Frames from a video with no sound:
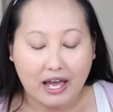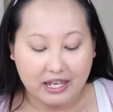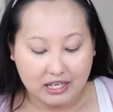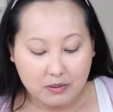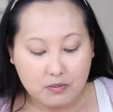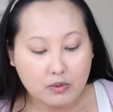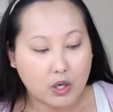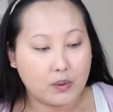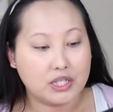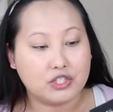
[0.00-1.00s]
I am
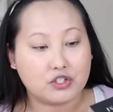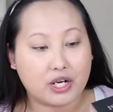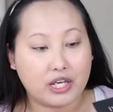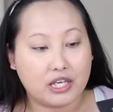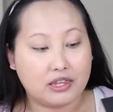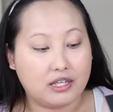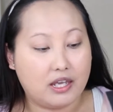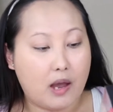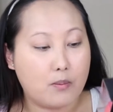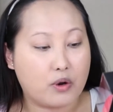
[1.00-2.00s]
going to try the
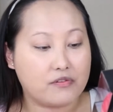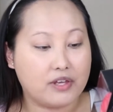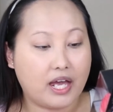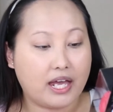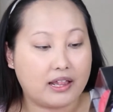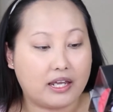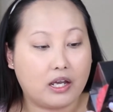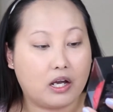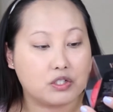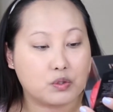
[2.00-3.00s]
Morphe Highlight and
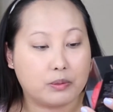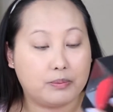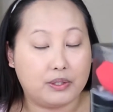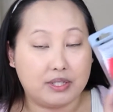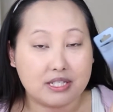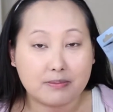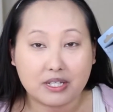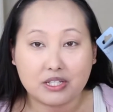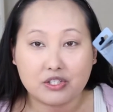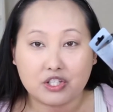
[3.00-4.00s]
Contour Beauty
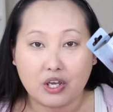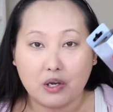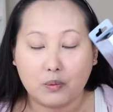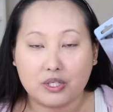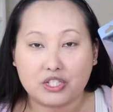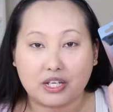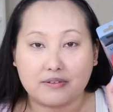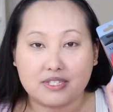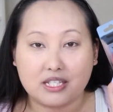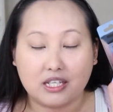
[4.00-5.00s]
Sponge, which
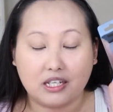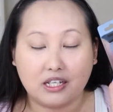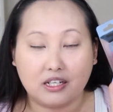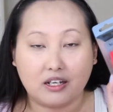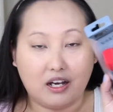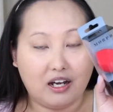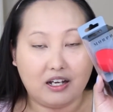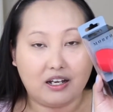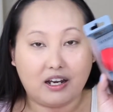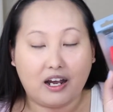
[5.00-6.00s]
I've seen
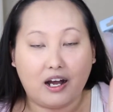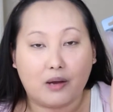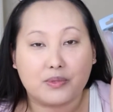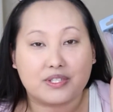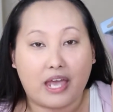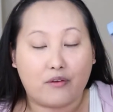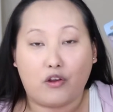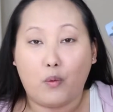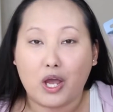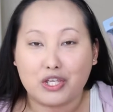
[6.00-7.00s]
almost
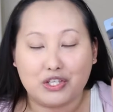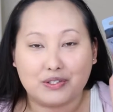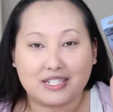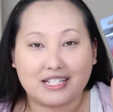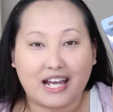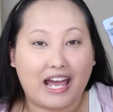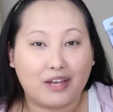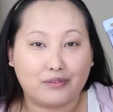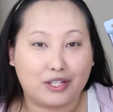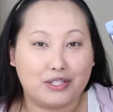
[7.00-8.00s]
everyone use it. I
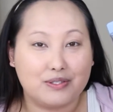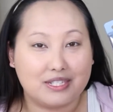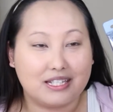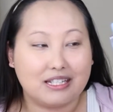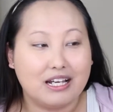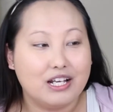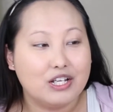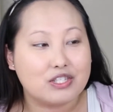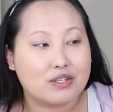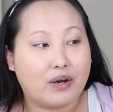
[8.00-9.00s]
have not used it,
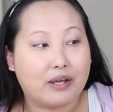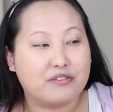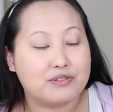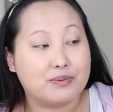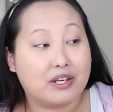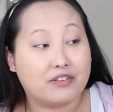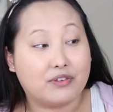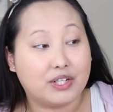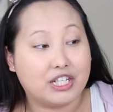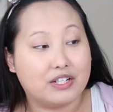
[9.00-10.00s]
so I was
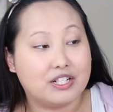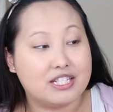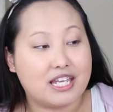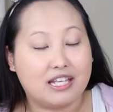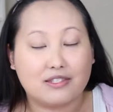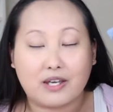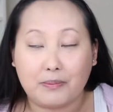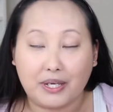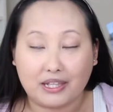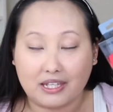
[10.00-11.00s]
very curious, and so I
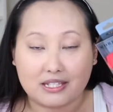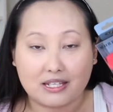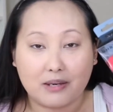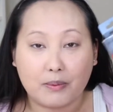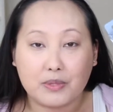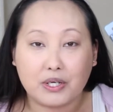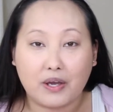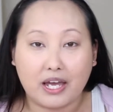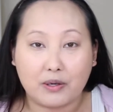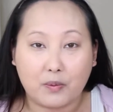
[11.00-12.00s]
picked this up. I'm gonna go
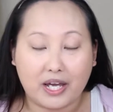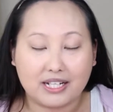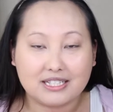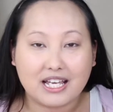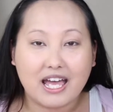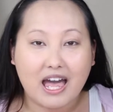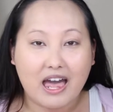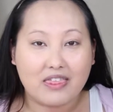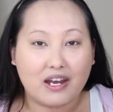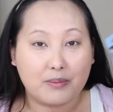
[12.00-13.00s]
ahead and wet it,
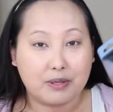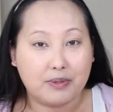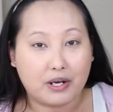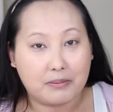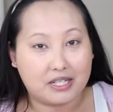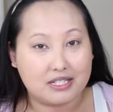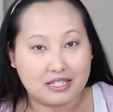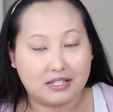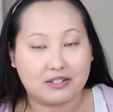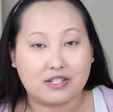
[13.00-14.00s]
and then I'm gonna put on my
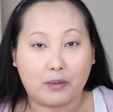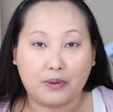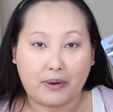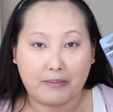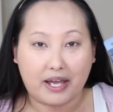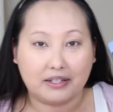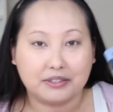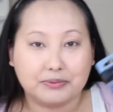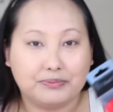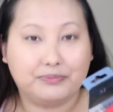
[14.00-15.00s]
concealer, so I'll be right back.
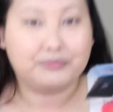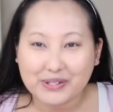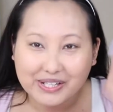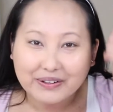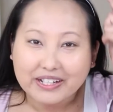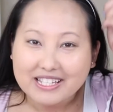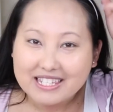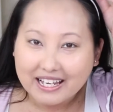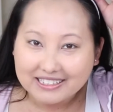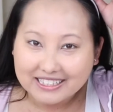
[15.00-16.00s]
If you're curious,
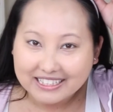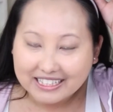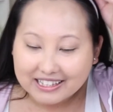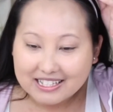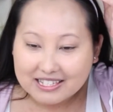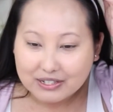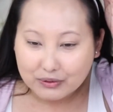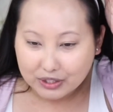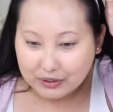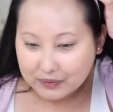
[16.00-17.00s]
I did get this
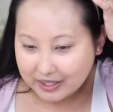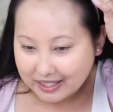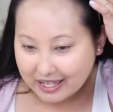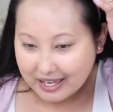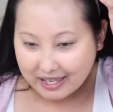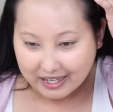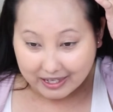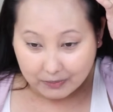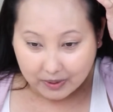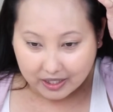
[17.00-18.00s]
little cute like
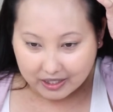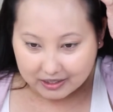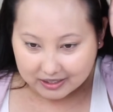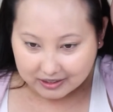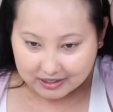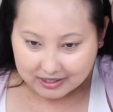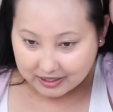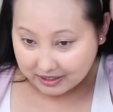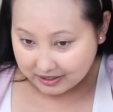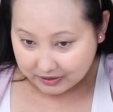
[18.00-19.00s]
headband. It looks
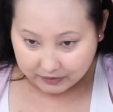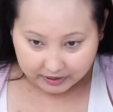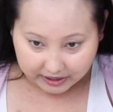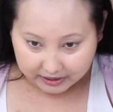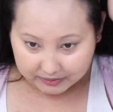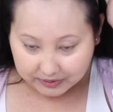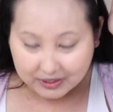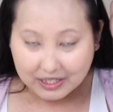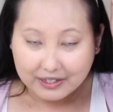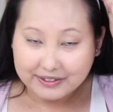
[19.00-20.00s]
like a crown
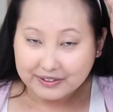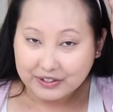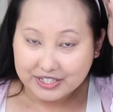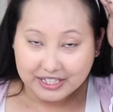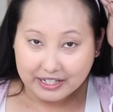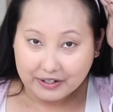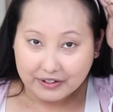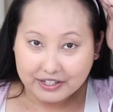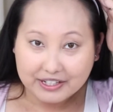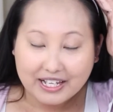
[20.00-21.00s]
or
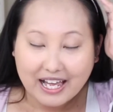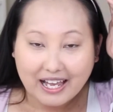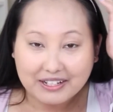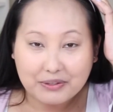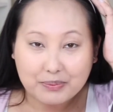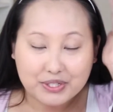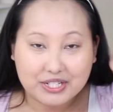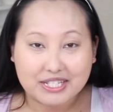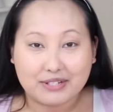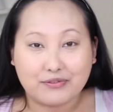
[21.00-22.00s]
tiara. I did
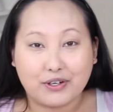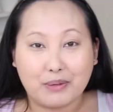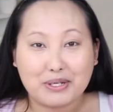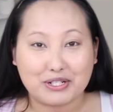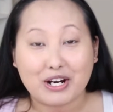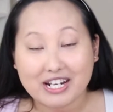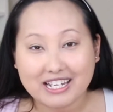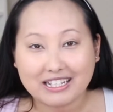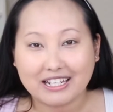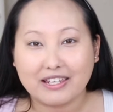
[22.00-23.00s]
purchase it from
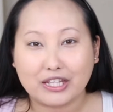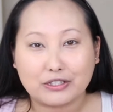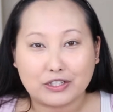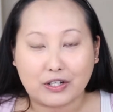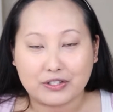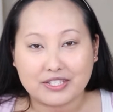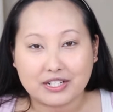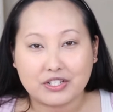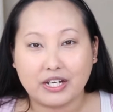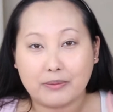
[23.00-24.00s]
Target in their dollar
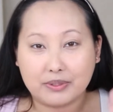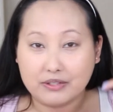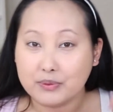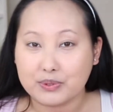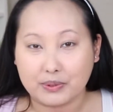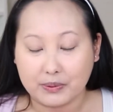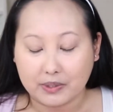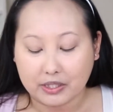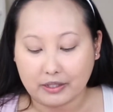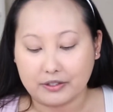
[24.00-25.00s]
section. I believe it was only
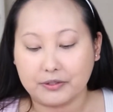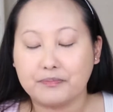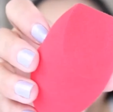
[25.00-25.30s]
$1.